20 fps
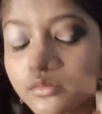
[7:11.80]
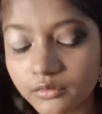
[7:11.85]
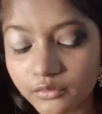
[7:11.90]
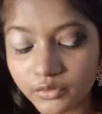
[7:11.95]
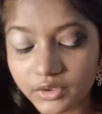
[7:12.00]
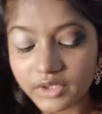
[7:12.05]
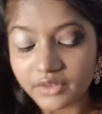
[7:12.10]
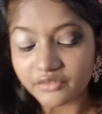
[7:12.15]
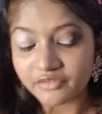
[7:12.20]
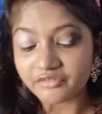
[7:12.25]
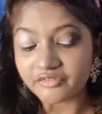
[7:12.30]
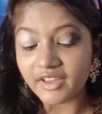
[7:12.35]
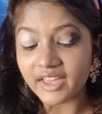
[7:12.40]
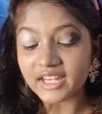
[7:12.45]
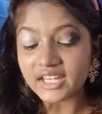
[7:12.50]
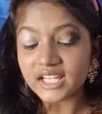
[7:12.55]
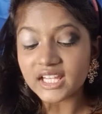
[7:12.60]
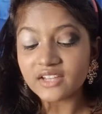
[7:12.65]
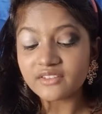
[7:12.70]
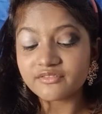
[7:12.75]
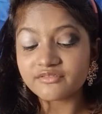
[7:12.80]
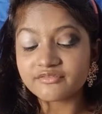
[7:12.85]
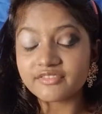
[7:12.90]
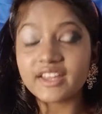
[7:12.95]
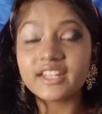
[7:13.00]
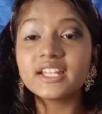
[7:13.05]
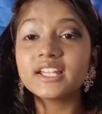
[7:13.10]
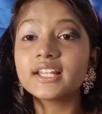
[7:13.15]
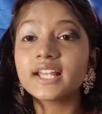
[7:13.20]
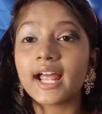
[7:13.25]
With a
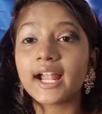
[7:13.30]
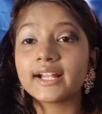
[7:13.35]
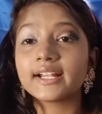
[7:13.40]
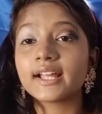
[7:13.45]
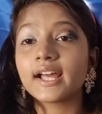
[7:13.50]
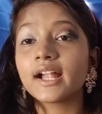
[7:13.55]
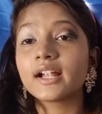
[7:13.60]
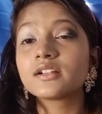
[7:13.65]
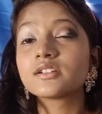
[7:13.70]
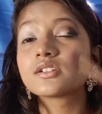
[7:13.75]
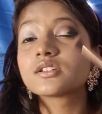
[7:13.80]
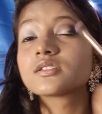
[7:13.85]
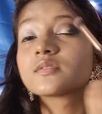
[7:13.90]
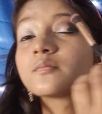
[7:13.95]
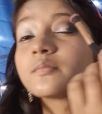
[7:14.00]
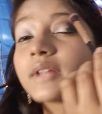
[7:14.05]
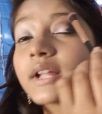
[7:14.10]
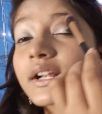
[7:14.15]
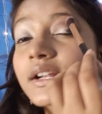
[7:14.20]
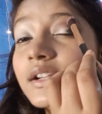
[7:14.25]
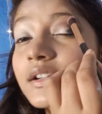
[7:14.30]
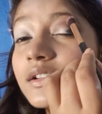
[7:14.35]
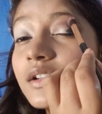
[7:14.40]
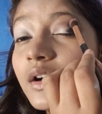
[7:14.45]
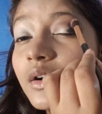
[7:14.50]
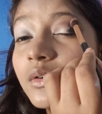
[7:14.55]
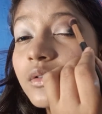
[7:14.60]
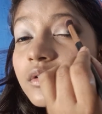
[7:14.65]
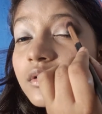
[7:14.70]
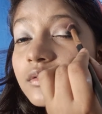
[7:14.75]
very light hand, just blend it
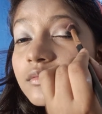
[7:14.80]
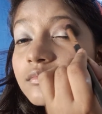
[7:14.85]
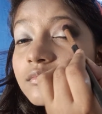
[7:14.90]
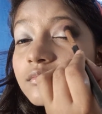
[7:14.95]
out.